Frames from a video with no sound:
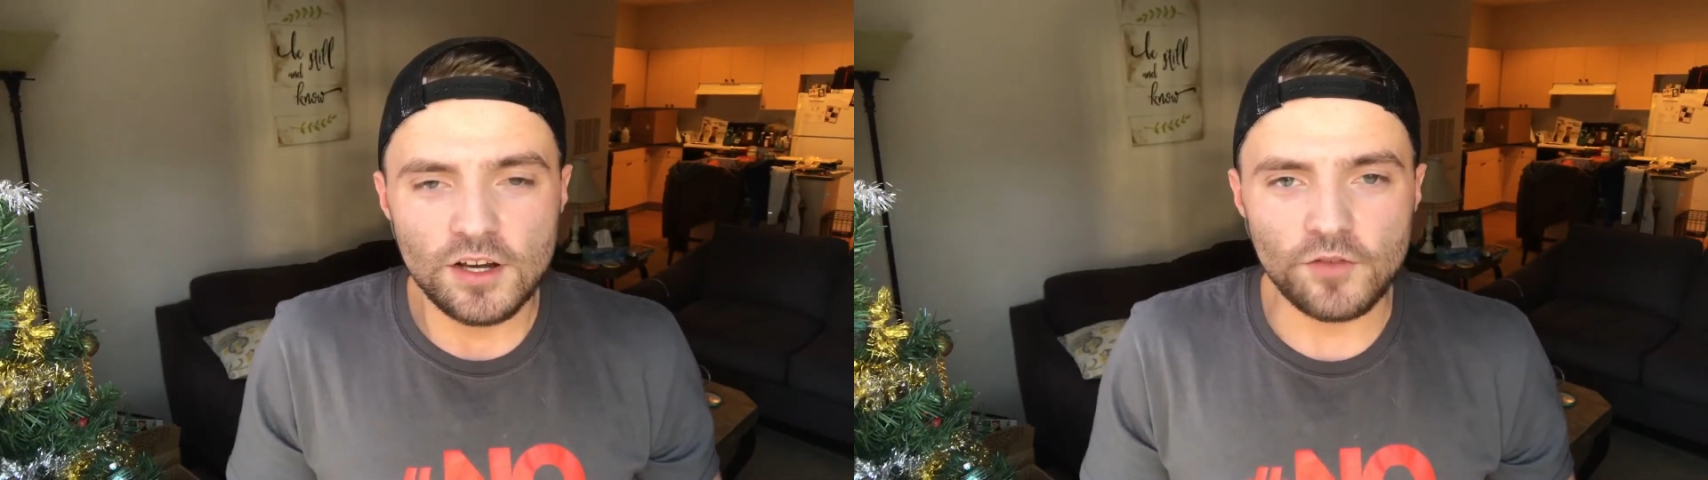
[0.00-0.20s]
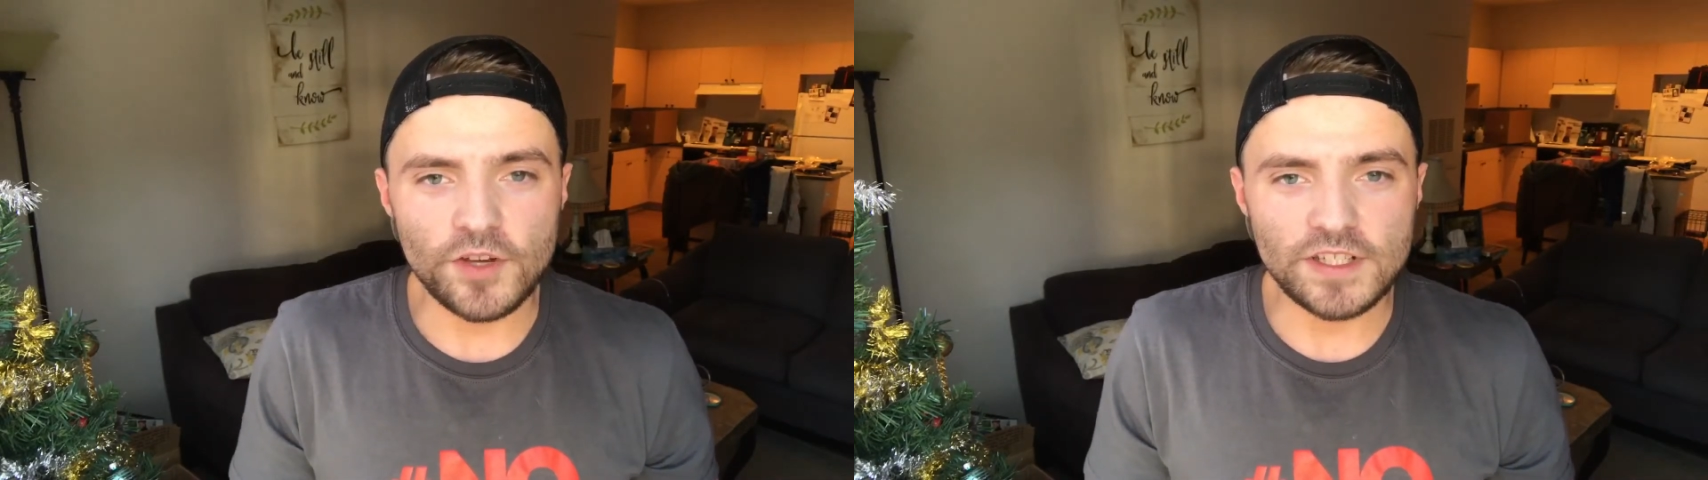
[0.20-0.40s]

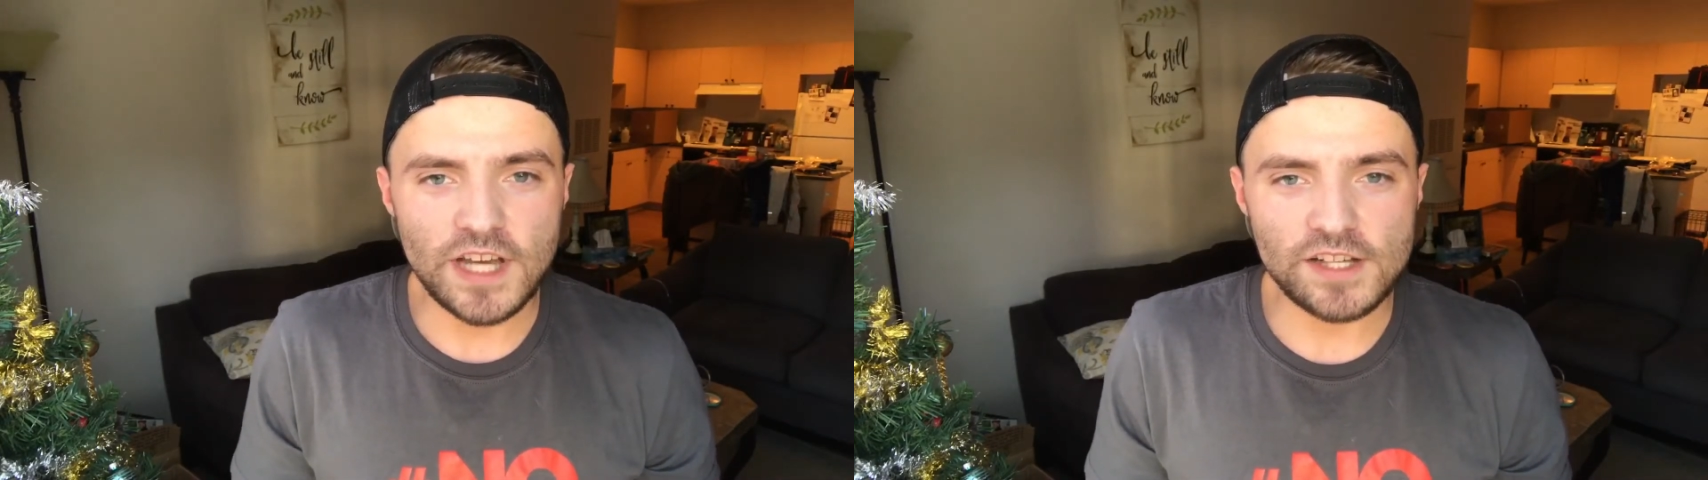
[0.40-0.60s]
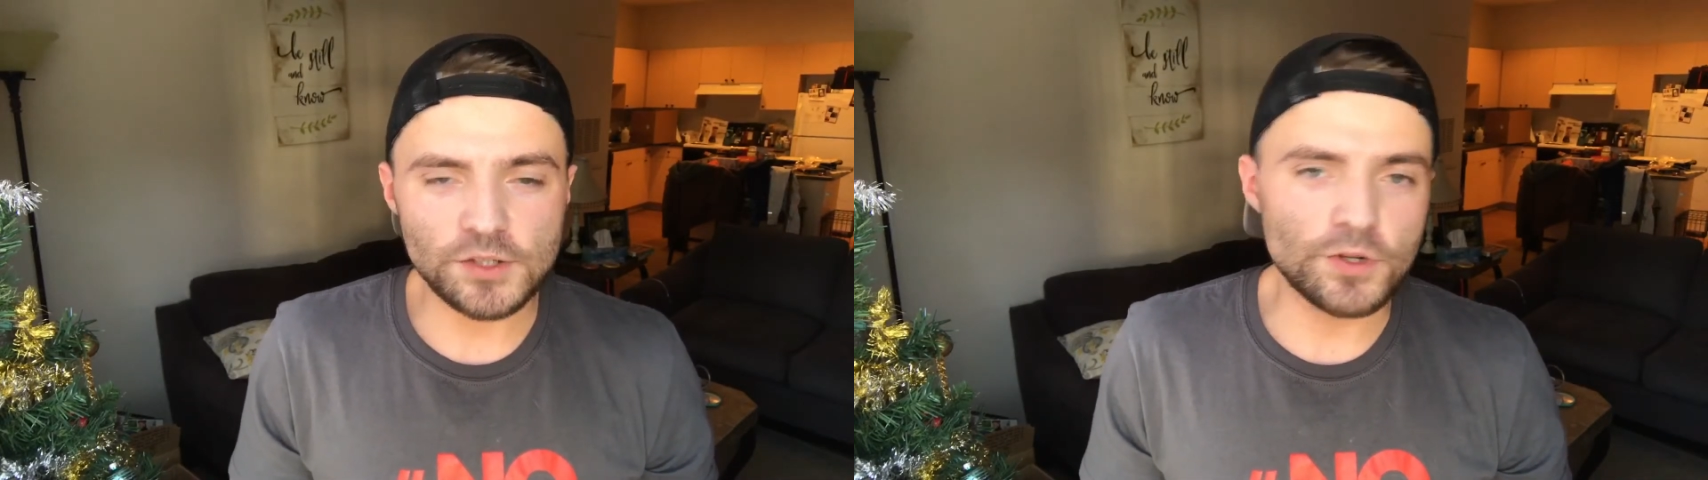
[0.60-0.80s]
a
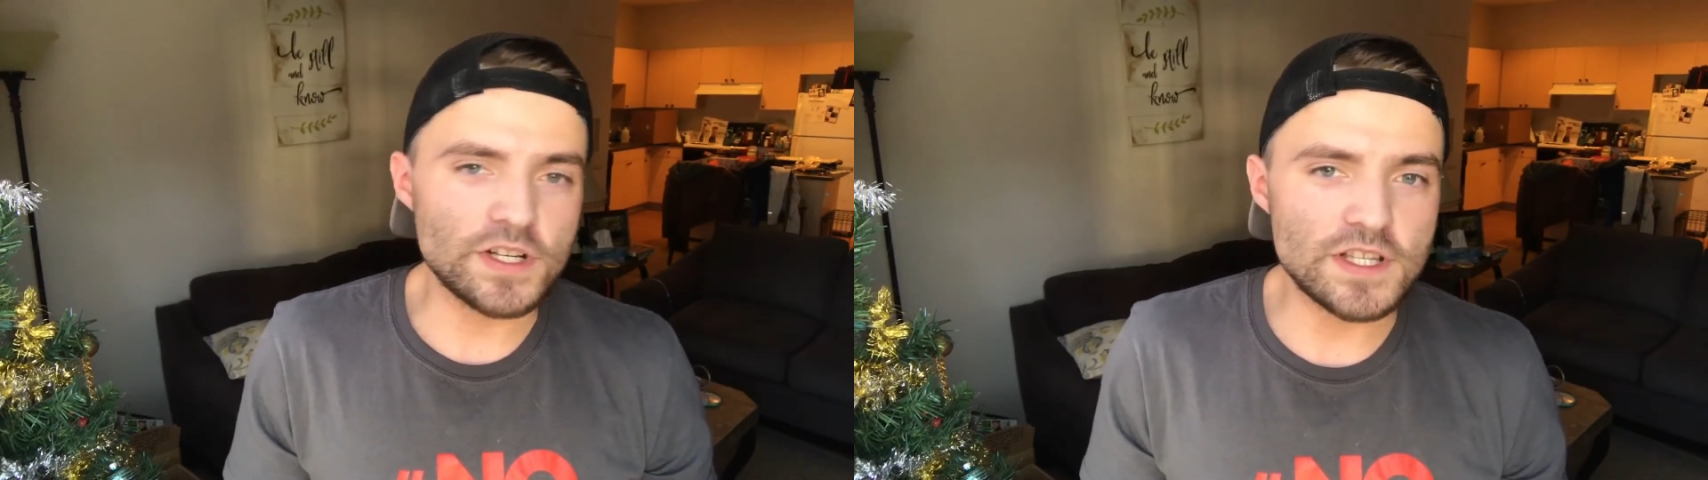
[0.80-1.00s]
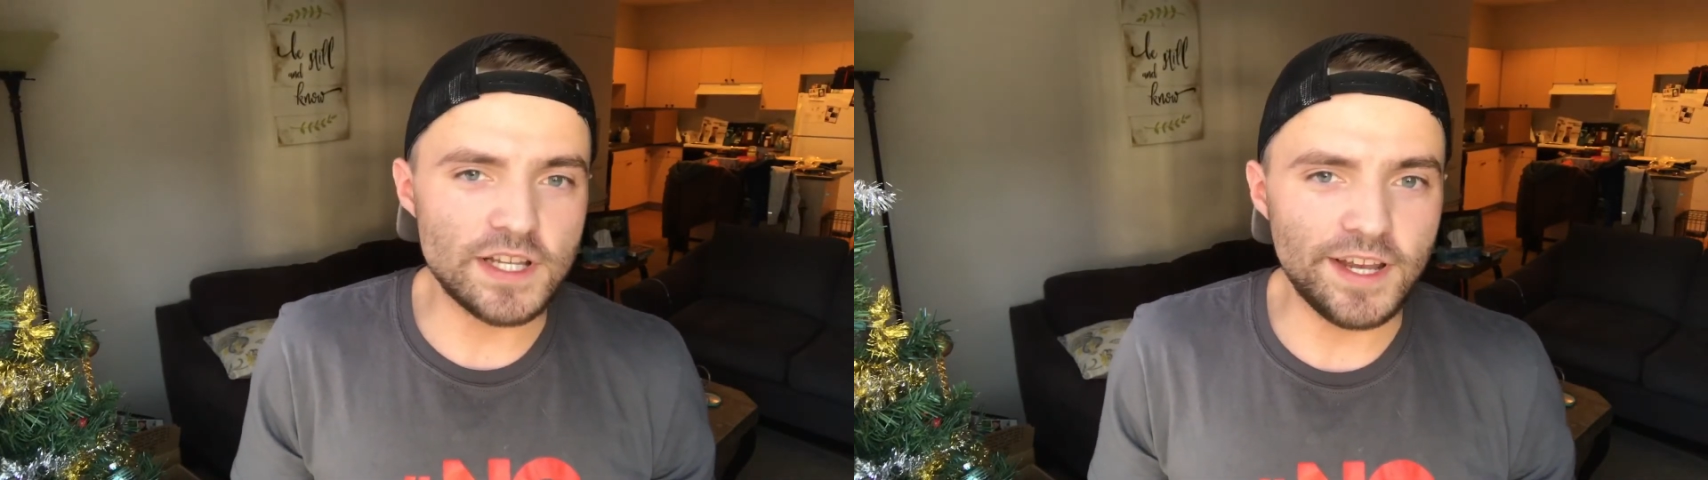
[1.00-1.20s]
fantastic
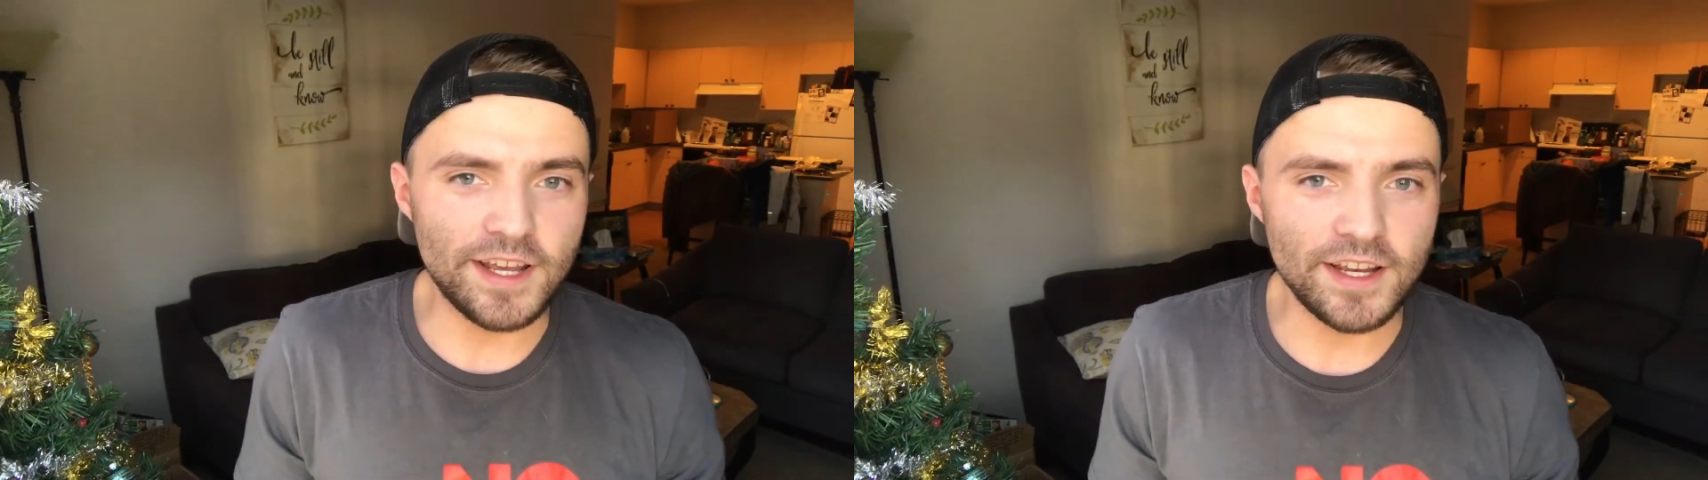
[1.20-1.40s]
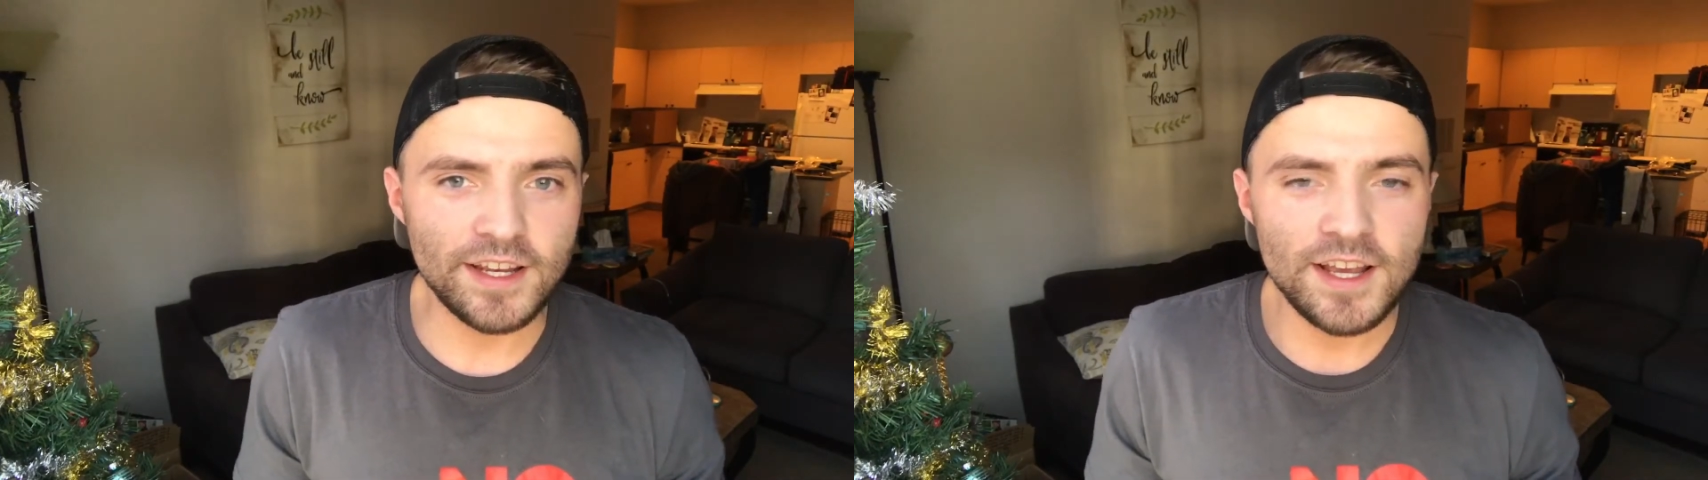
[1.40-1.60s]
rest of the
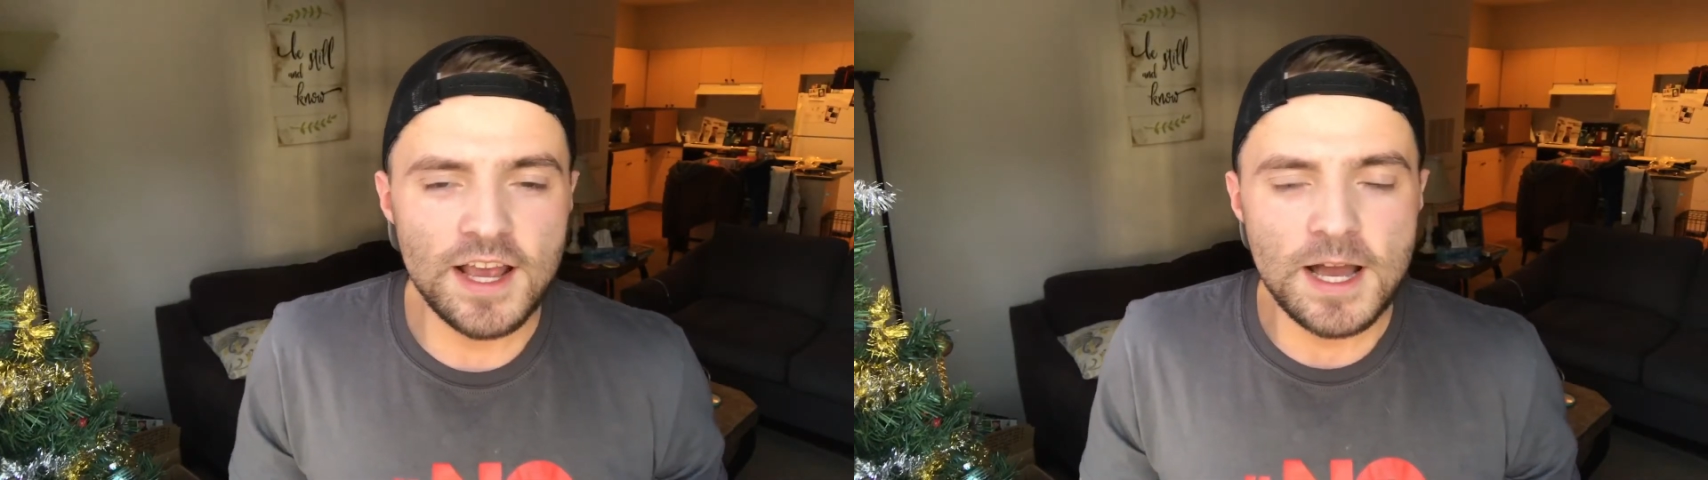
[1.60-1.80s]
day.